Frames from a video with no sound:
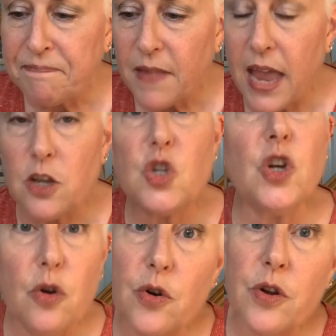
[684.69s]
And
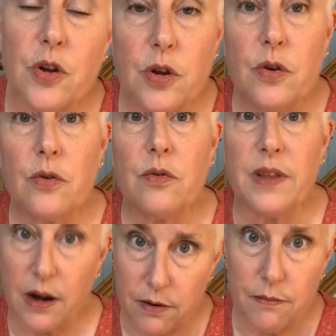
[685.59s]
soon,
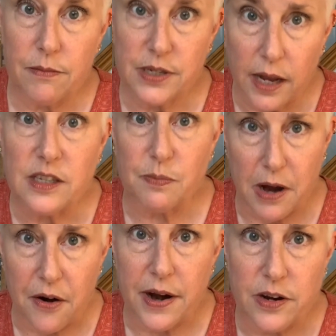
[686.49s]
their sons
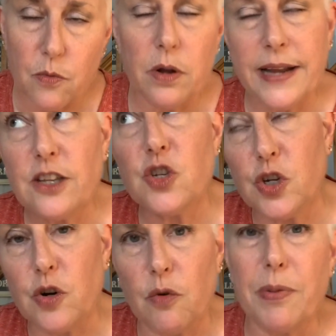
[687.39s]
married. Well, not
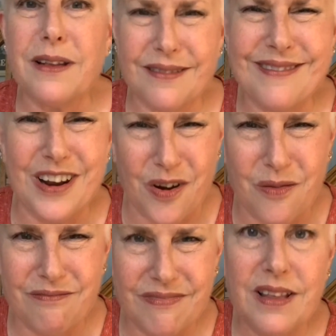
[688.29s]
soon, but,
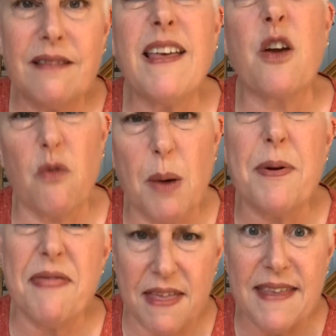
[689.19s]
they grew up
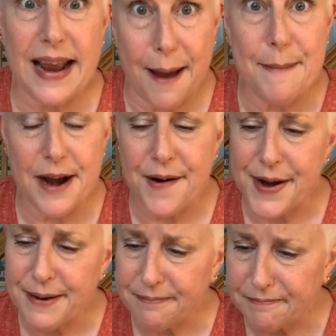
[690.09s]
and then they got
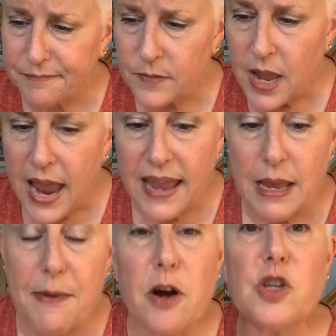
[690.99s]
married. And they
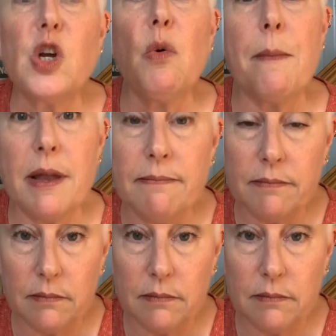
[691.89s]
married two women.